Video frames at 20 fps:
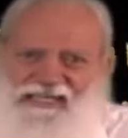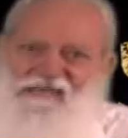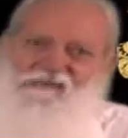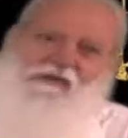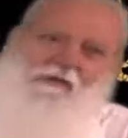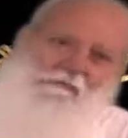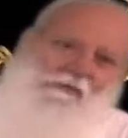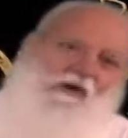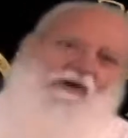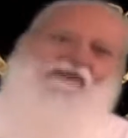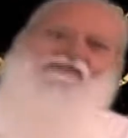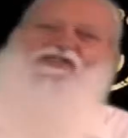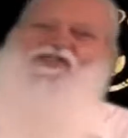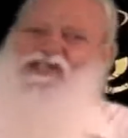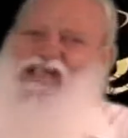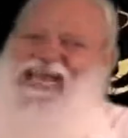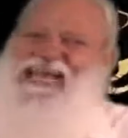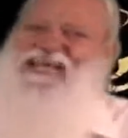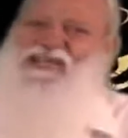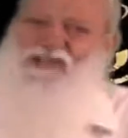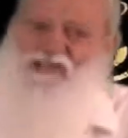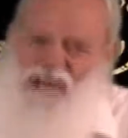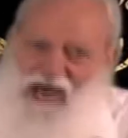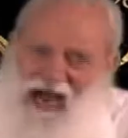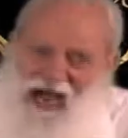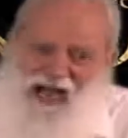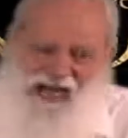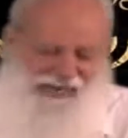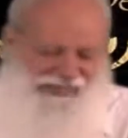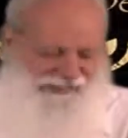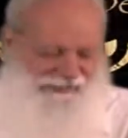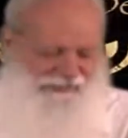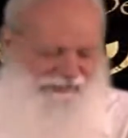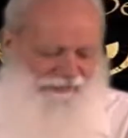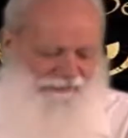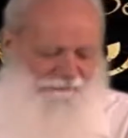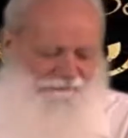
in the book of St. John,